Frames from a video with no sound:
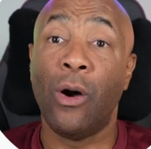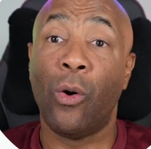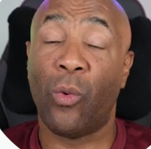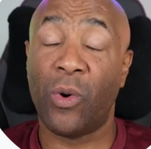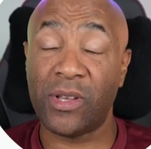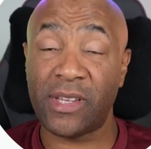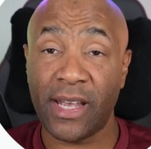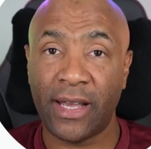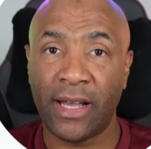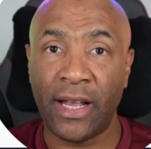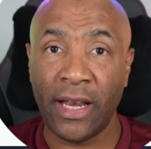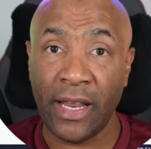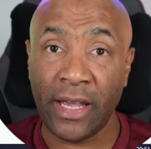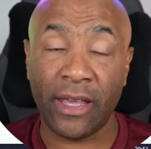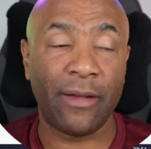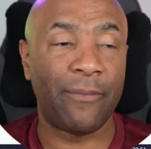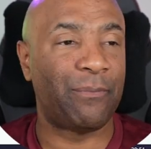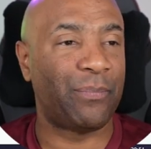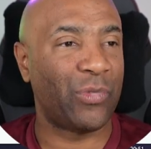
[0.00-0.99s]
Once I
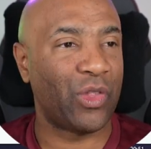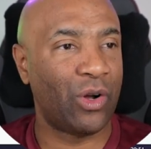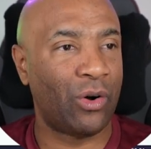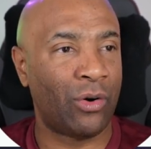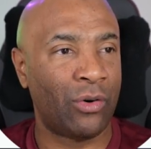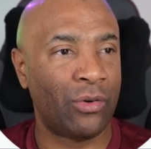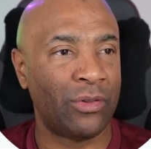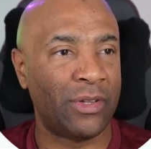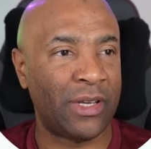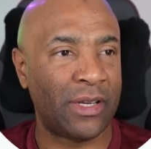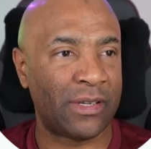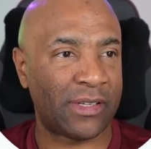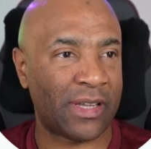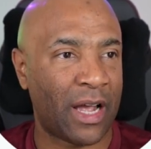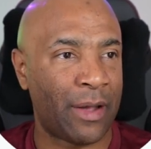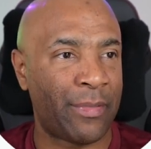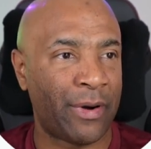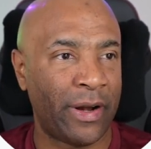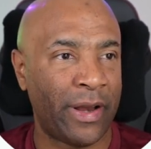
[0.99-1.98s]
click on this
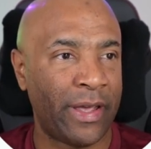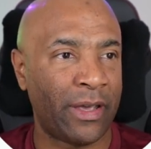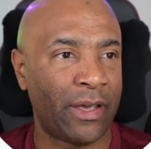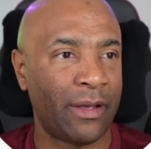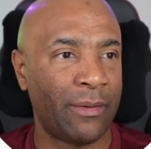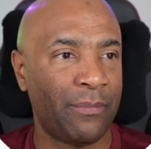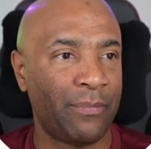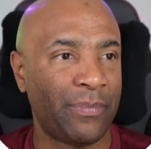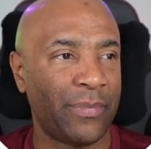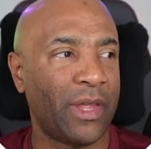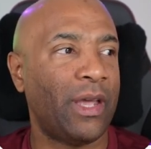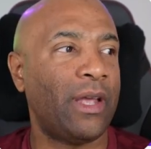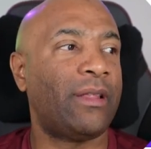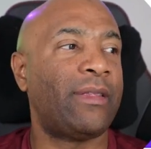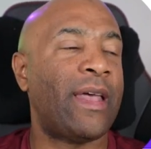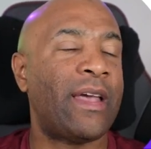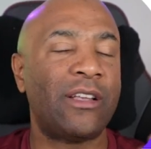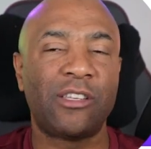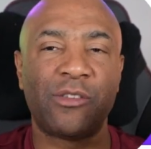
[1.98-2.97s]
hyperlink,
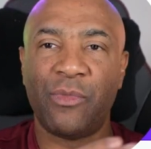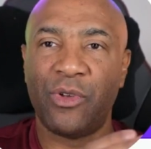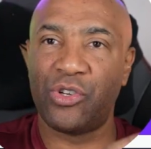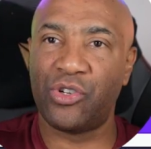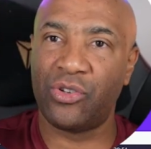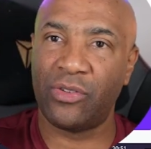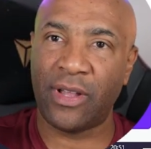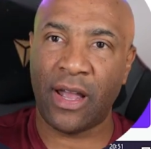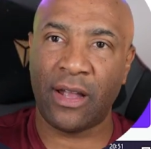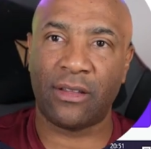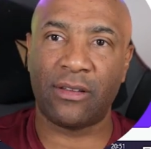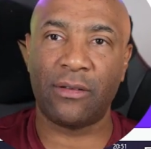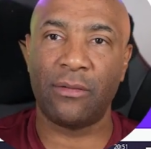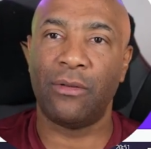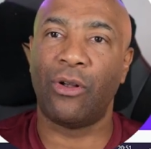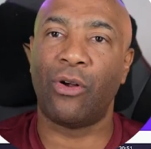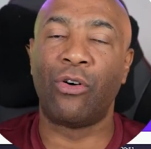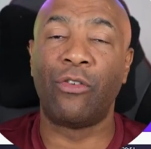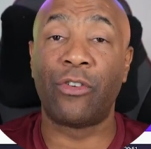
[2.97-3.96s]
it takes me to that
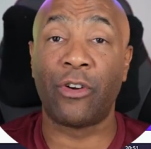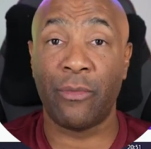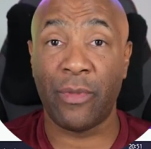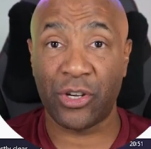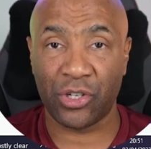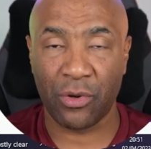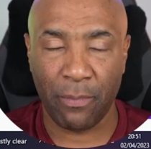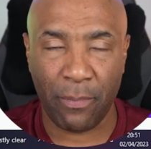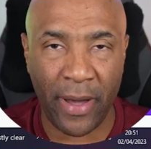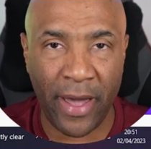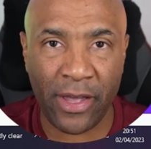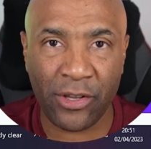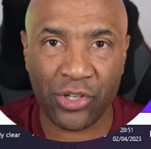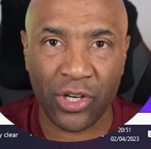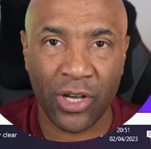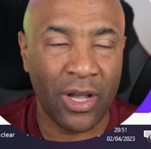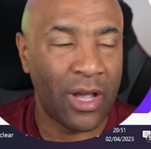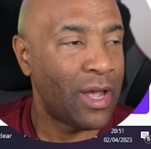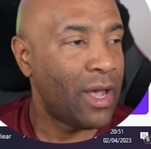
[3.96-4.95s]
confirmation
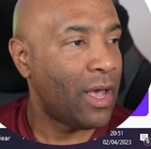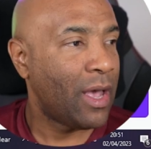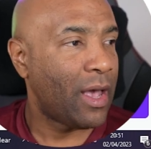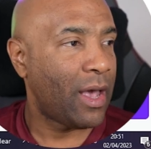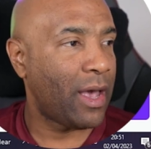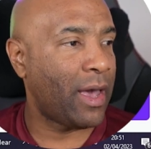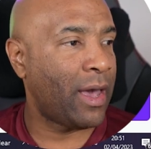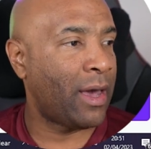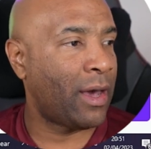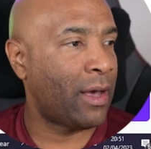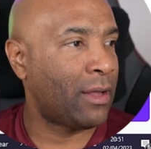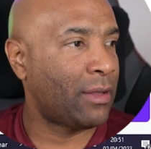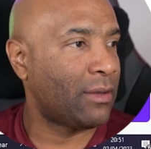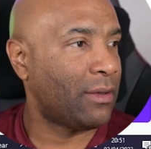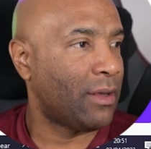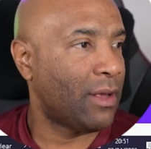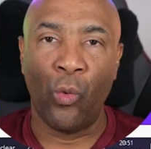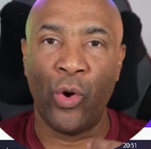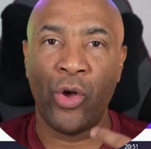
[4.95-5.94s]
page, and
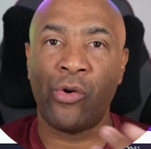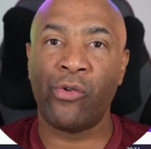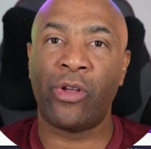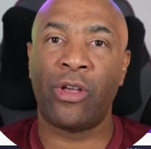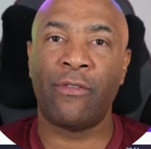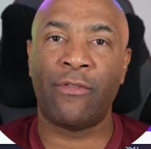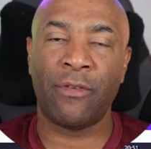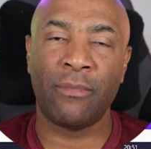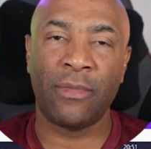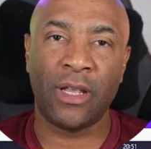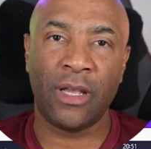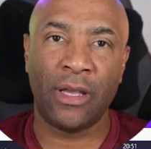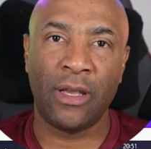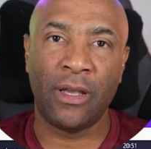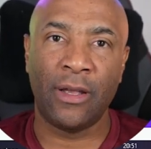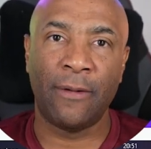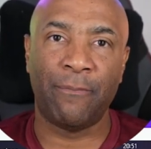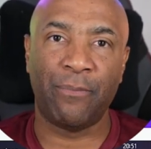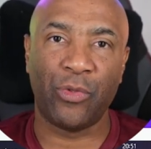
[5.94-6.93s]
you'll
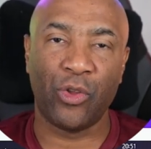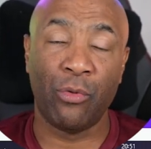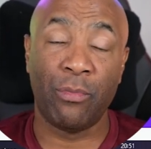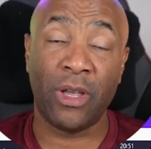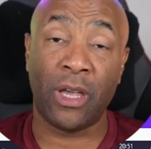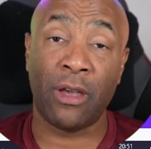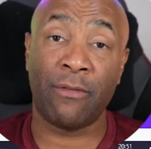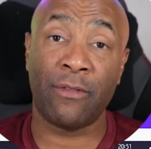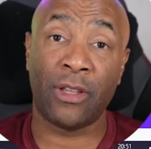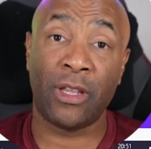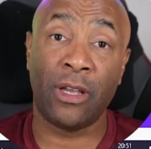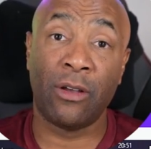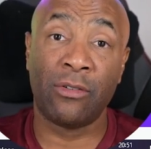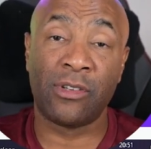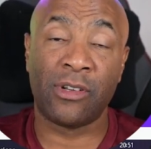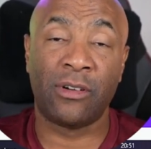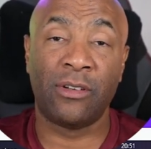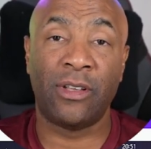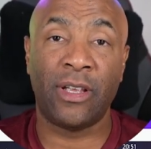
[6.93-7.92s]
be giving the
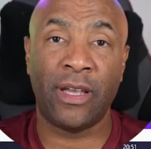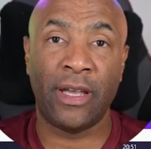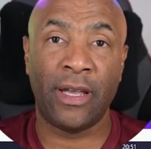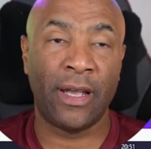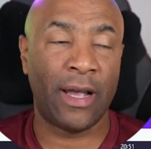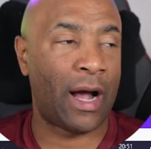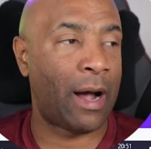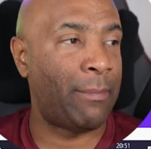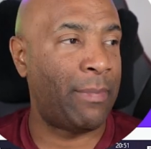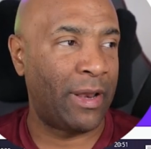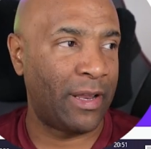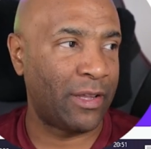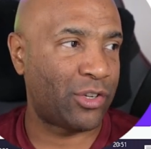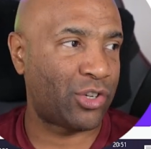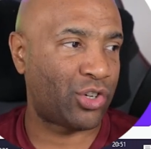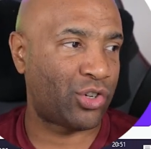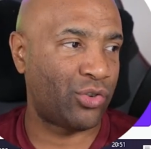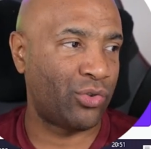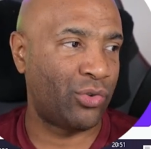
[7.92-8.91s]
user the
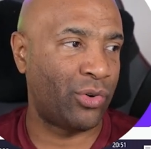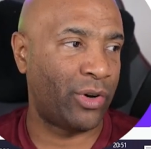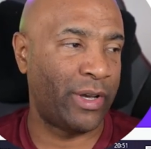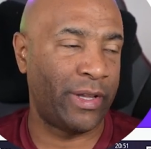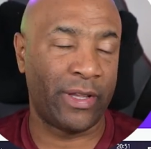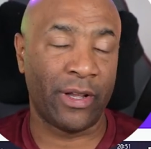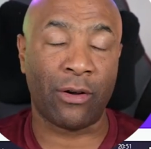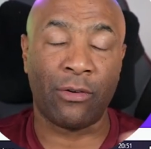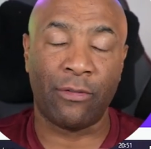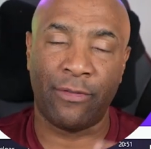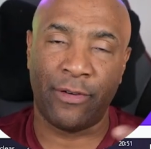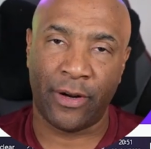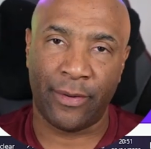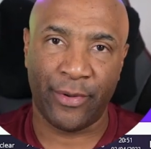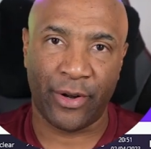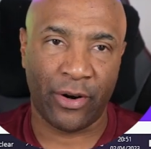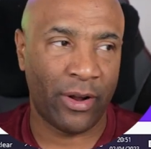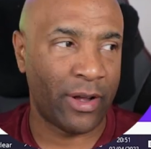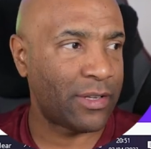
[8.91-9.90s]
ability to either
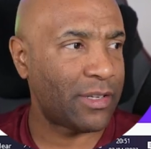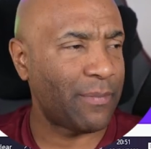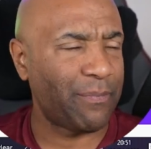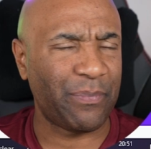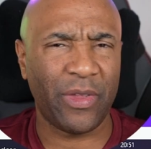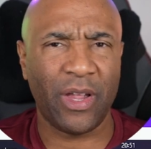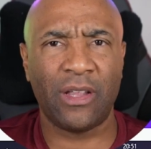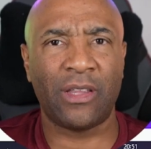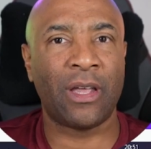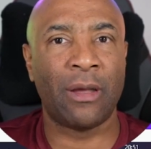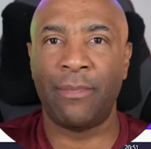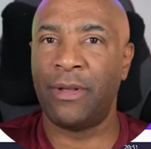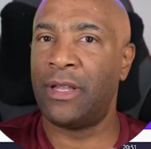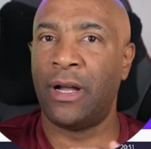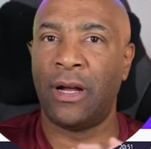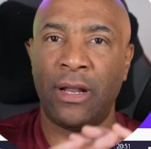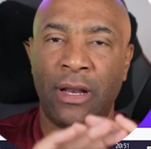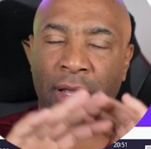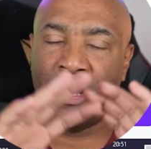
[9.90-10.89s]
confirm or not. It can be
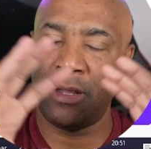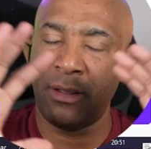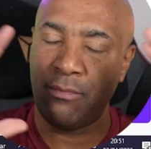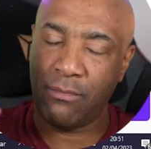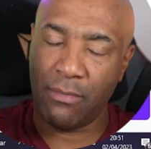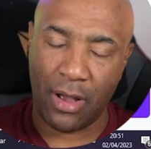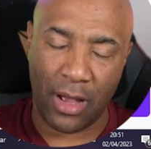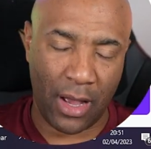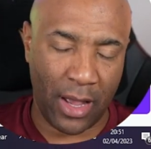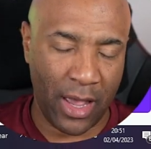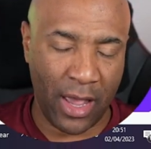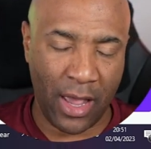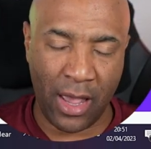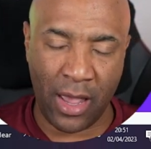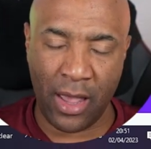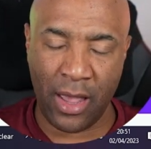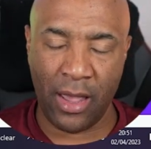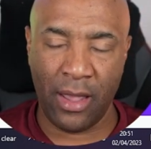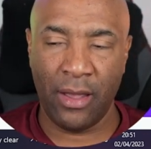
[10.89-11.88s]
done in
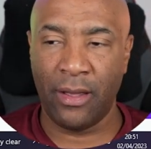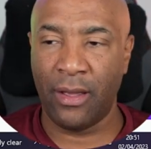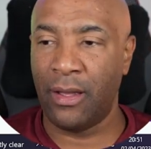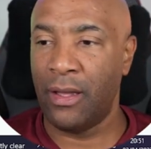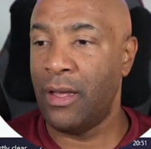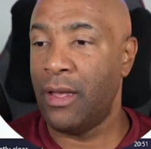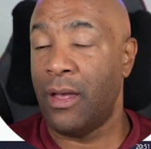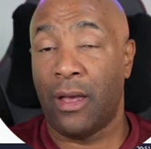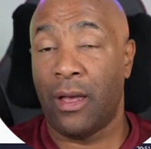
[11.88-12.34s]
a